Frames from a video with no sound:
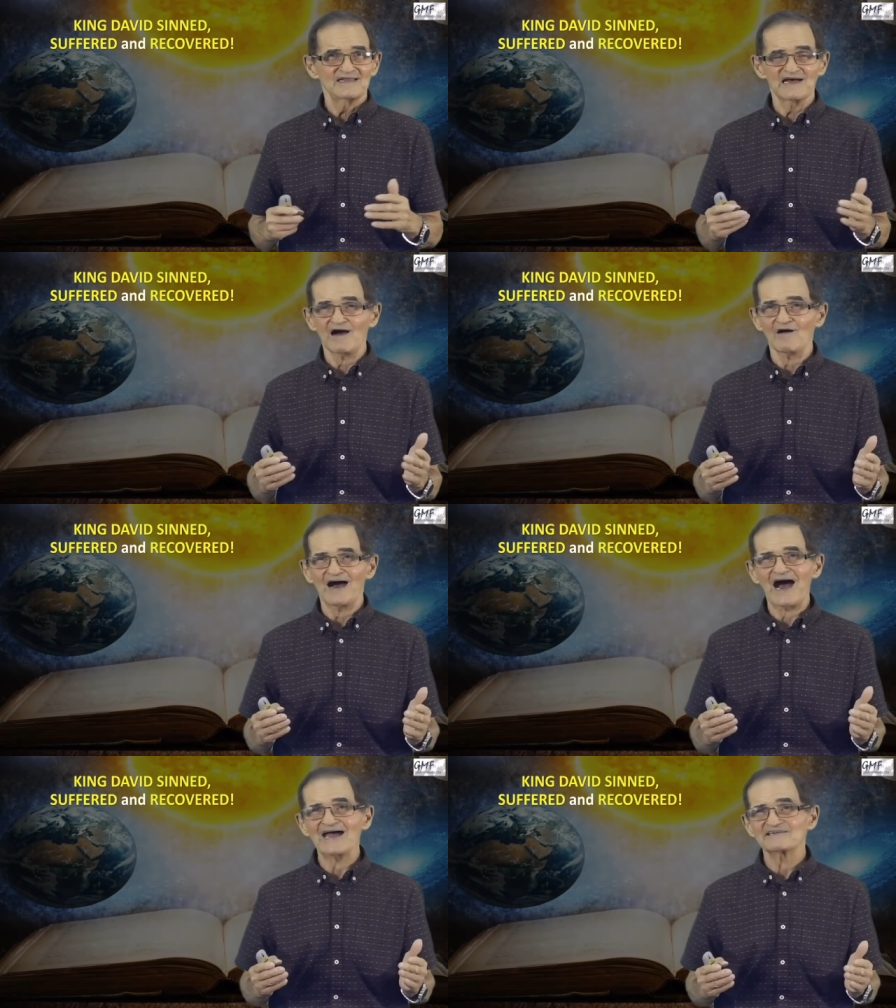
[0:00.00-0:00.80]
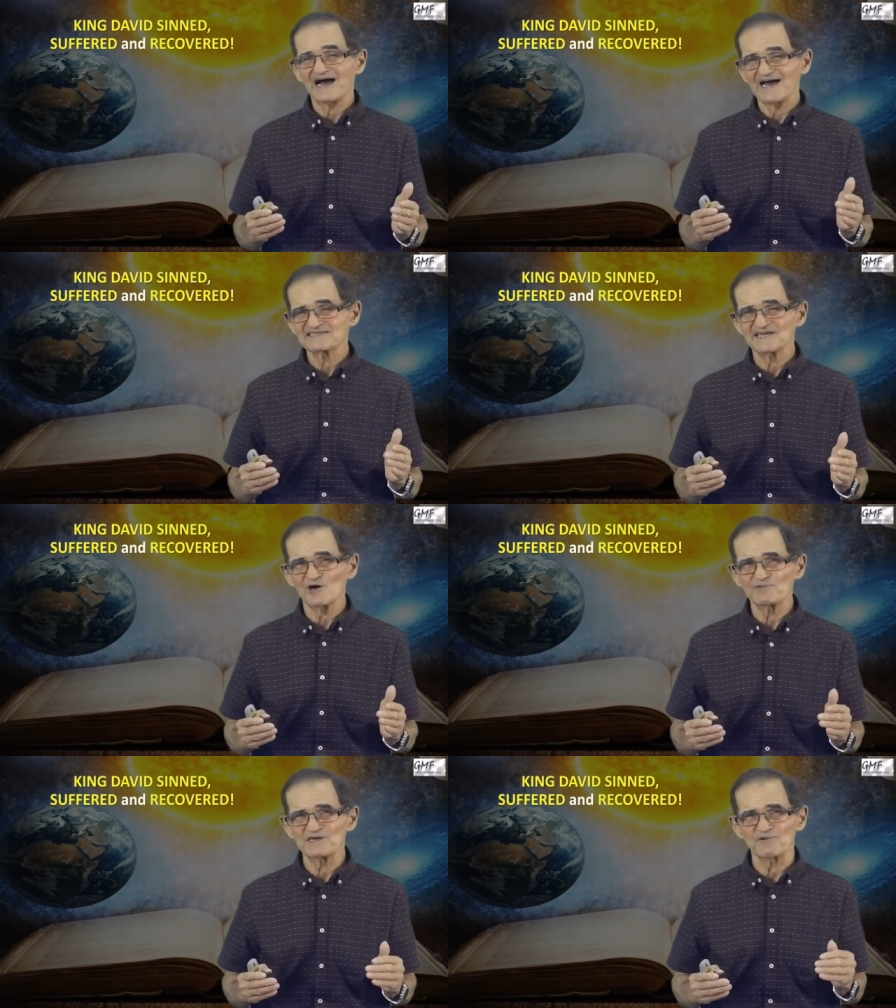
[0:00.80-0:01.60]
Now, I, I
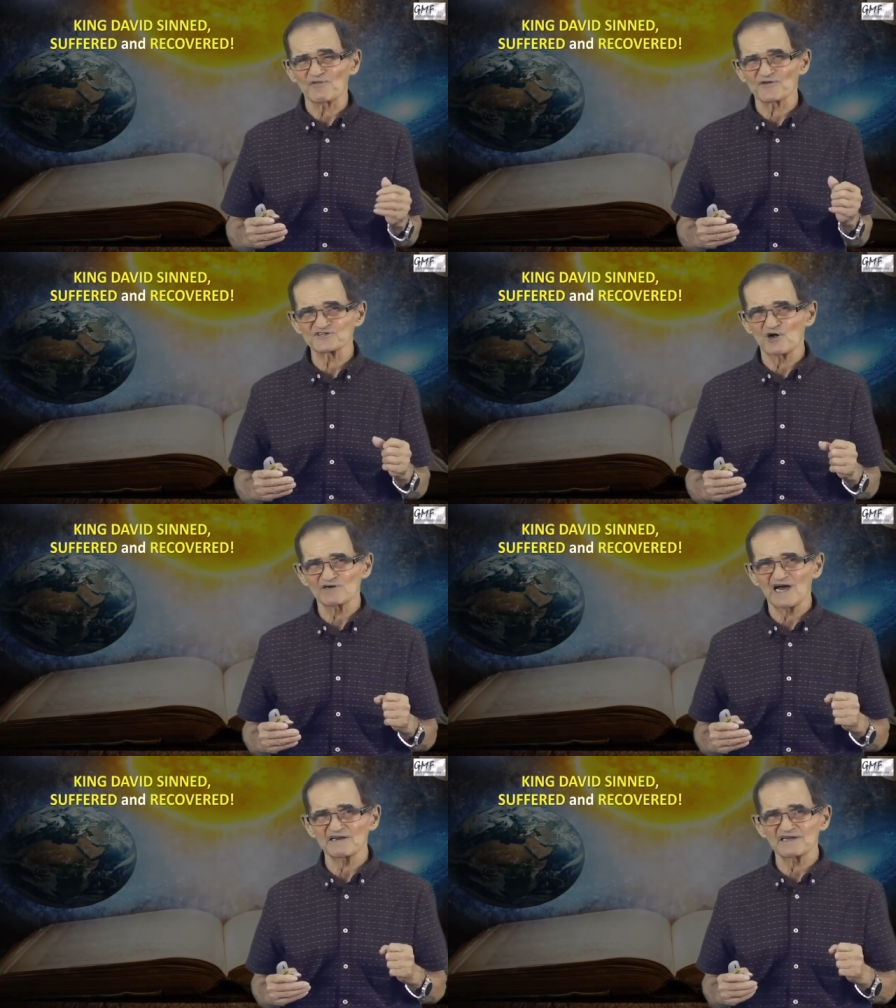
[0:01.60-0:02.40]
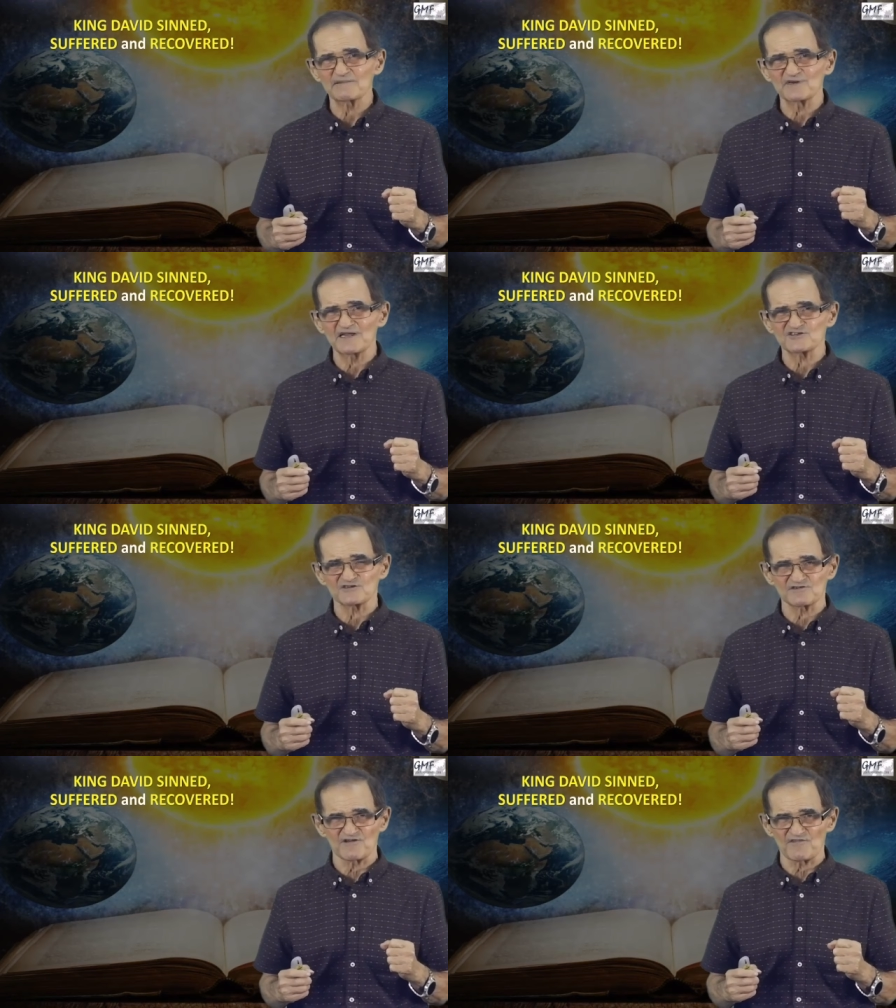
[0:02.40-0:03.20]
tell people there's no
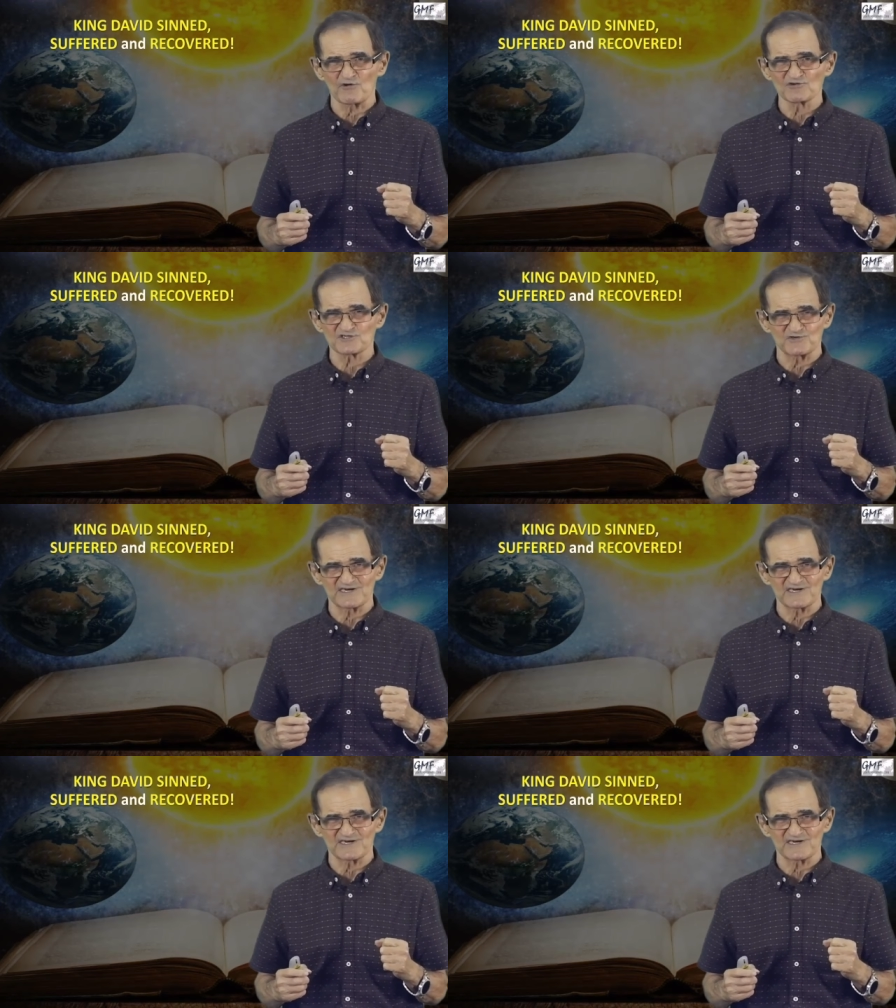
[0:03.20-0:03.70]
condemnation to those who are